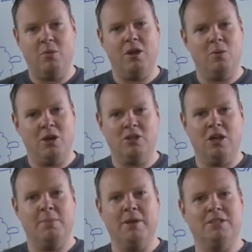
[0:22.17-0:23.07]
and I want to
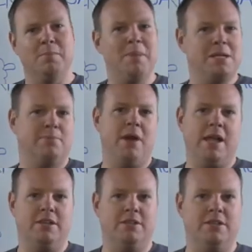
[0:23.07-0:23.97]
talk about some best
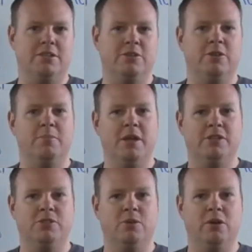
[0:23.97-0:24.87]
practices so you can
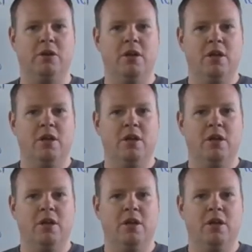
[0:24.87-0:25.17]
make sure